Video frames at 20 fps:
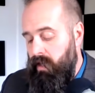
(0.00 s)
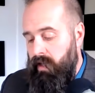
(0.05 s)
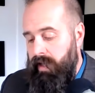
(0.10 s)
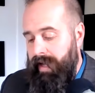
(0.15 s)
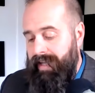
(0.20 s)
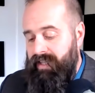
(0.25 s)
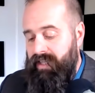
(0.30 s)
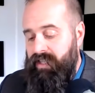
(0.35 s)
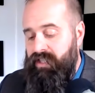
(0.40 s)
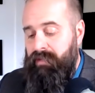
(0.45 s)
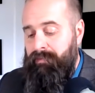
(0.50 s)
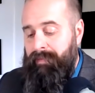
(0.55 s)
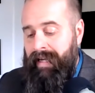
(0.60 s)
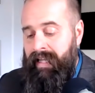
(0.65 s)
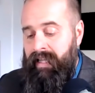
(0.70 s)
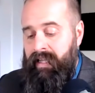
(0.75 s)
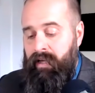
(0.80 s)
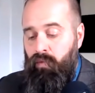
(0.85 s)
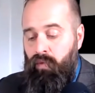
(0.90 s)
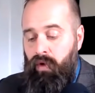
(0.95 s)
It doesn't
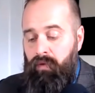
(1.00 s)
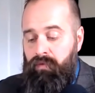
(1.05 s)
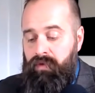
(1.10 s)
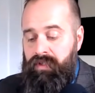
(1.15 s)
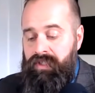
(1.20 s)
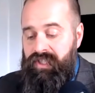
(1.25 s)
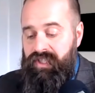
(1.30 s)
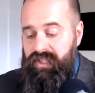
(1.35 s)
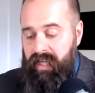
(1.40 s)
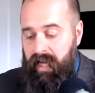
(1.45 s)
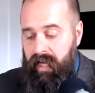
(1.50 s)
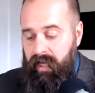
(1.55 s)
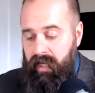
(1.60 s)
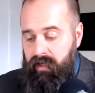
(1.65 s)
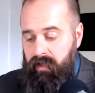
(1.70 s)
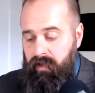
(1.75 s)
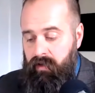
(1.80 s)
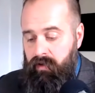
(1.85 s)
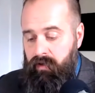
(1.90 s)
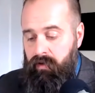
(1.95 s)
mean that what was
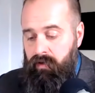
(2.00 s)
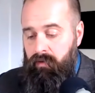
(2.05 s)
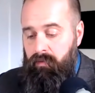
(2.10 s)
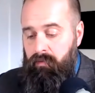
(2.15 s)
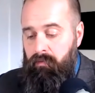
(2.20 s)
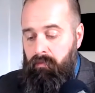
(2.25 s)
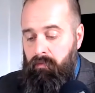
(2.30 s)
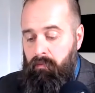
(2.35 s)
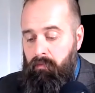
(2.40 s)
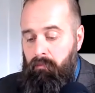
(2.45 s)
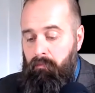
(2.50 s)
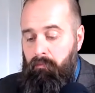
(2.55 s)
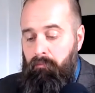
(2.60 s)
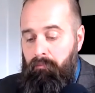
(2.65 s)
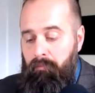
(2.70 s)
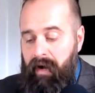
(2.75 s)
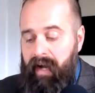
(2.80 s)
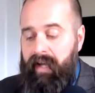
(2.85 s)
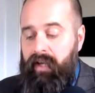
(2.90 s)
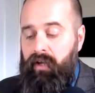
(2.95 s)
said
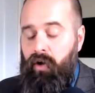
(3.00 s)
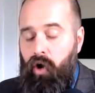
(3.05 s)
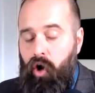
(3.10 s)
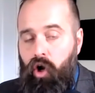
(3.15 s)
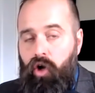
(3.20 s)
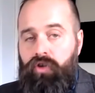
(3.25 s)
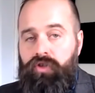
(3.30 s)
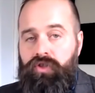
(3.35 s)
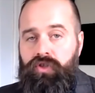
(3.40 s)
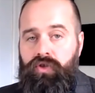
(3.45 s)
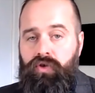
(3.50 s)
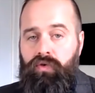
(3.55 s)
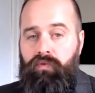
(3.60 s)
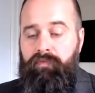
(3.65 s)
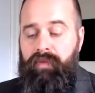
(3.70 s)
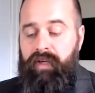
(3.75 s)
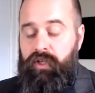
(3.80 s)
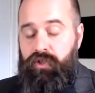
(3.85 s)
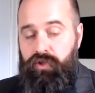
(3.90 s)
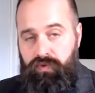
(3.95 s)
might also
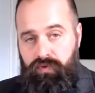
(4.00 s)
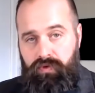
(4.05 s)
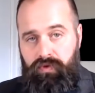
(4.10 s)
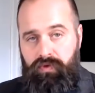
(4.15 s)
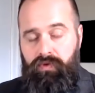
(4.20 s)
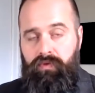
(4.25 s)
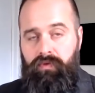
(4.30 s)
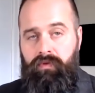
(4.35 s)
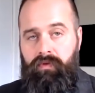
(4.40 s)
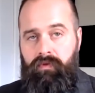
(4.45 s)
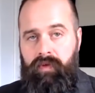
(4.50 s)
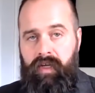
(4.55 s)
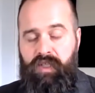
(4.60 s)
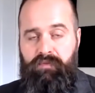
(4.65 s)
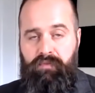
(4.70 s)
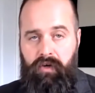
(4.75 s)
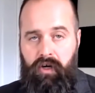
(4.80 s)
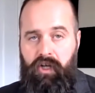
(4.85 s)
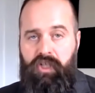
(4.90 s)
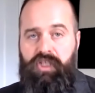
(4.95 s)
be true. It's
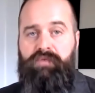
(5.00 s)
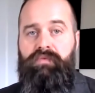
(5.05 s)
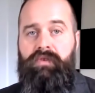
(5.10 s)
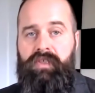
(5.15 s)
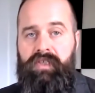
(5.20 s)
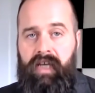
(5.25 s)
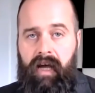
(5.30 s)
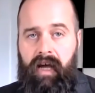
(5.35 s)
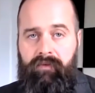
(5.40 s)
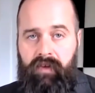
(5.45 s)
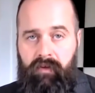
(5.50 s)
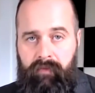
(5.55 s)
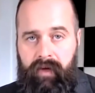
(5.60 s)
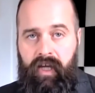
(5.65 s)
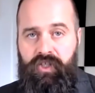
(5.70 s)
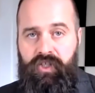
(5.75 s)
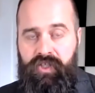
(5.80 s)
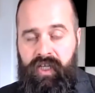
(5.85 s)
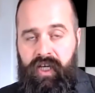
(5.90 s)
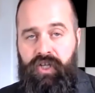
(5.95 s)
possible to have an
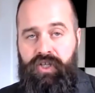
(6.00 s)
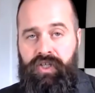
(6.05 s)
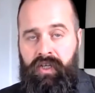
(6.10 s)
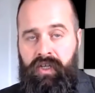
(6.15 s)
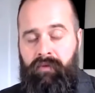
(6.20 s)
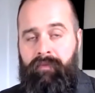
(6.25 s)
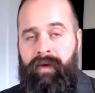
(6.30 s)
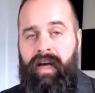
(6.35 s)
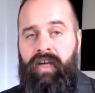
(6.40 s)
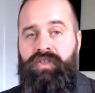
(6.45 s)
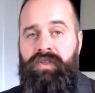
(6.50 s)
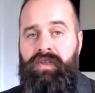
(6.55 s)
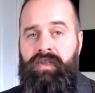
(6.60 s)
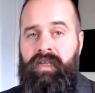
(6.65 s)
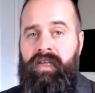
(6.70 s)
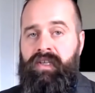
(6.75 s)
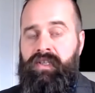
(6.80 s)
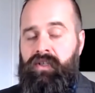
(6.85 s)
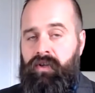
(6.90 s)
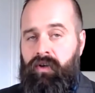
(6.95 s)
imagination and imagine
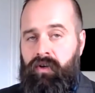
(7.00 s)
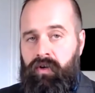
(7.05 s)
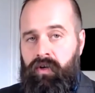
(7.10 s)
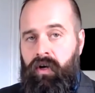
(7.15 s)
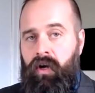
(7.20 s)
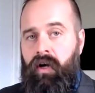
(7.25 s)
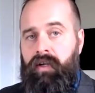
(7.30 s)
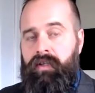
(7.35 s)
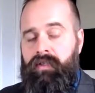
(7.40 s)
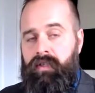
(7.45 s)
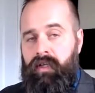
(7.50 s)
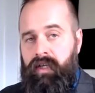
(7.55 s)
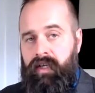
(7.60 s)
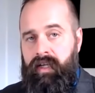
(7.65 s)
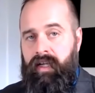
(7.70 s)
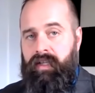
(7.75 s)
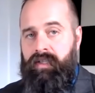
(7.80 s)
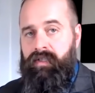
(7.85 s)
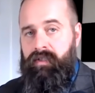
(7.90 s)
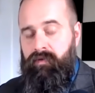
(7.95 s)
things that are not
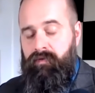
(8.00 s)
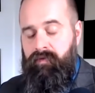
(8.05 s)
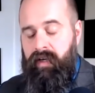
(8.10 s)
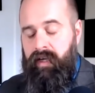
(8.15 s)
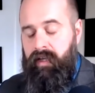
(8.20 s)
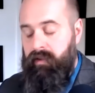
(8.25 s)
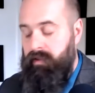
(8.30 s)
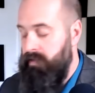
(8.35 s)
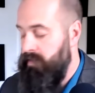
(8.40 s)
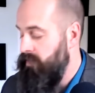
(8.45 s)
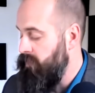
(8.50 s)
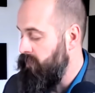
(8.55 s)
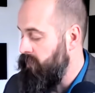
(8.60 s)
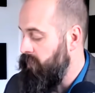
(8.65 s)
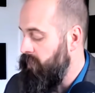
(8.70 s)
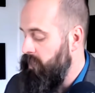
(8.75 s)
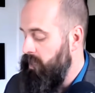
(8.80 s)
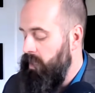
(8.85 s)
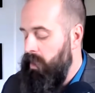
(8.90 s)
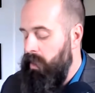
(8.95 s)
against the faith.
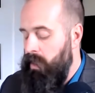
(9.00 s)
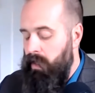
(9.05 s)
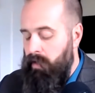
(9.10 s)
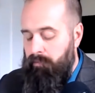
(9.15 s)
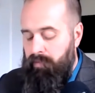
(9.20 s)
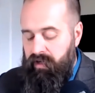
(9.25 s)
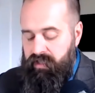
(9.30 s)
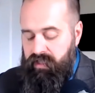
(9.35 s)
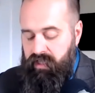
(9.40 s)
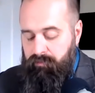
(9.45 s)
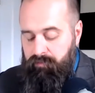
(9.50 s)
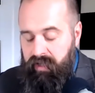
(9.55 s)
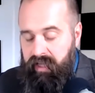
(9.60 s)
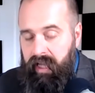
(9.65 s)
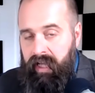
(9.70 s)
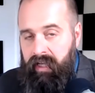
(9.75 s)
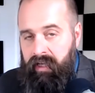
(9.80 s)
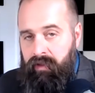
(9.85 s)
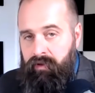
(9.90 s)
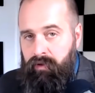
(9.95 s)
But it's
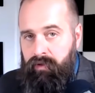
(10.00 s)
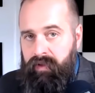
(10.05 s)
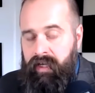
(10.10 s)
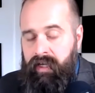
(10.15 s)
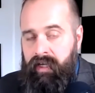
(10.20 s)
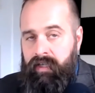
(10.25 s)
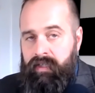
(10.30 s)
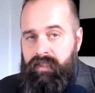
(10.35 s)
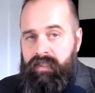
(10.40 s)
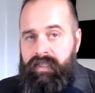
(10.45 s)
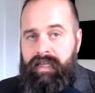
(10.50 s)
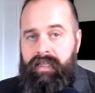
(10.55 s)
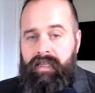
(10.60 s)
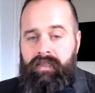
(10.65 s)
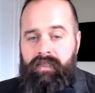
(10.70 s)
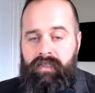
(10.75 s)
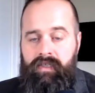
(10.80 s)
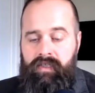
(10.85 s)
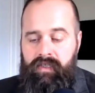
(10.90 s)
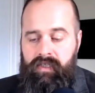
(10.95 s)
completely another thing to say
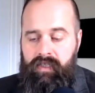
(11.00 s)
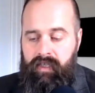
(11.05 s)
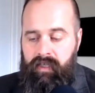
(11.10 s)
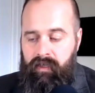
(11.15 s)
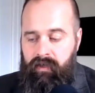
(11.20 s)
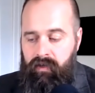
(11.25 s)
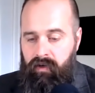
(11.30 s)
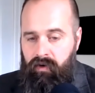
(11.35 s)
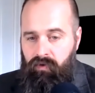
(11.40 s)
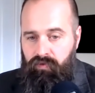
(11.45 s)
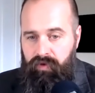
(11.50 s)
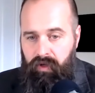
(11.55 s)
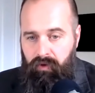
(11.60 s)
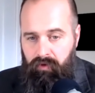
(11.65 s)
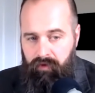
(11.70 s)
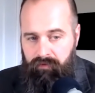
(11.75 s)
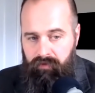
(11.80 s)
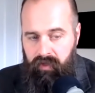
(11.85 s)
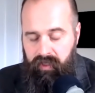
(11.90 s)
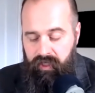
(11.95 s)
that this isn't a real
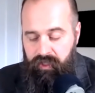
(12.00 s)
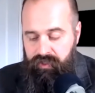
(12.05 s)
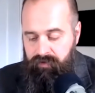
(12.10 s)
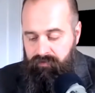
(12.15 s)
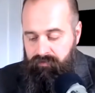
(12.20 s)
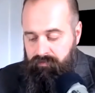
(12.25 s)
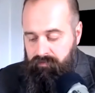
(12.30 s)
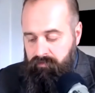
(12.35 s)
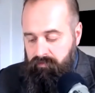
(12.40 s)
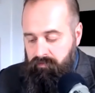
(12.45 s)
revelation.